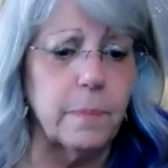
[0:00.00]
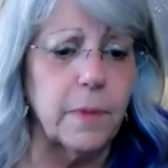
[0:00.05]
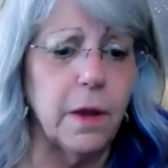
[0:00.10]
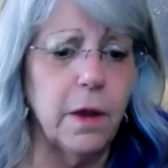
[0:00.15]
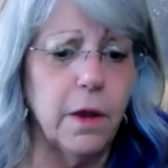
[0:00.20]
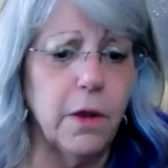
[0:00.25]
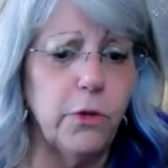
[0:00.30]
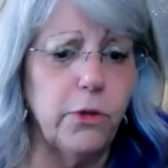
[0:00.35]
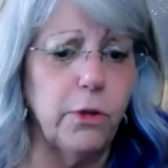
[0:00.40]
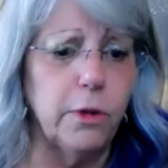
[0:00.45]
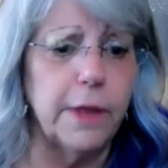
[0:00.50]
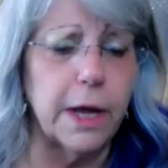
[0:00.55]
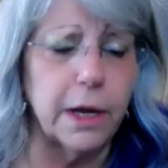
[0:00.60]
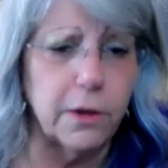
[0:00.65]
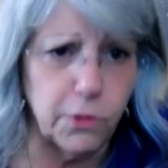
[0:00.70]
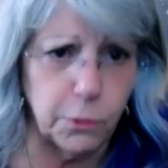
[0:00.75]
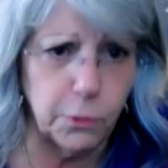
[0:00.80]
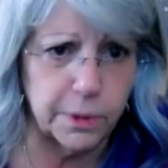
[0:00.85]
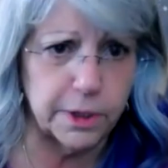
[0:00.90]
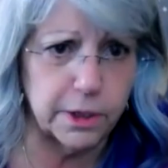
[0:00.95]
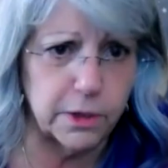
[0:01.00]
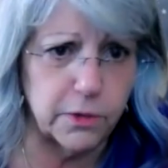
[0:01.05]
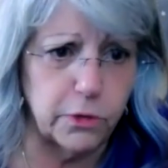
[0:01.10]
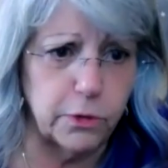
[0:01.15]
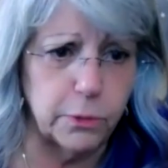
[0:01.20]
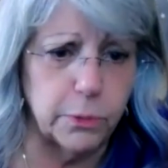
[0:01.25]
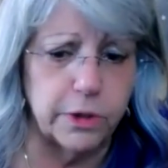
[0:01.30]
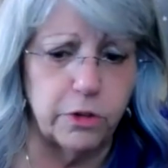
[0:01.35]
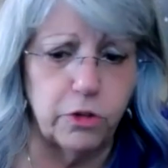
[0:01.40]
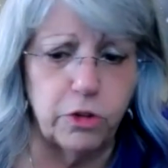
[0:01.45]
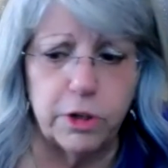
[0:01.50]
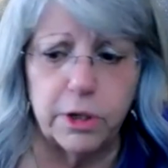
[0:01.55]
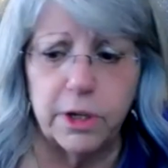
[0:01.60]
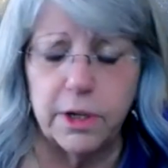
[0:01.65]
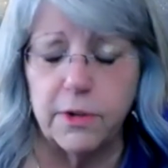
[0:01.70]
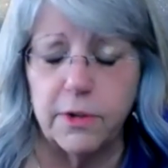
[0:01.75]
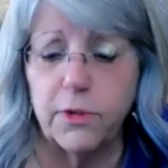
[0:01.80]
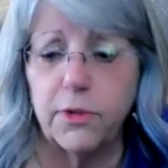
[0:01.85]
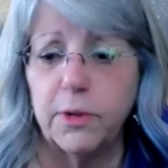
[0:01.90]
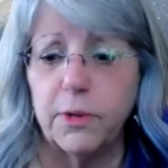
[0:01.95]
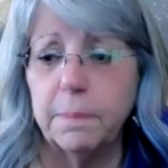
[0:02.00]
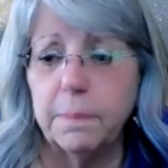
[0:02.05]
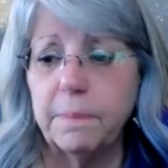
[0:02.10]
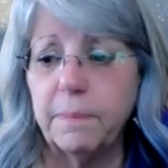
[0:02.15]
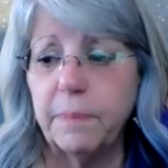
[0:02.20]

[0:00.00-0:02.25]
So that's what intuition is.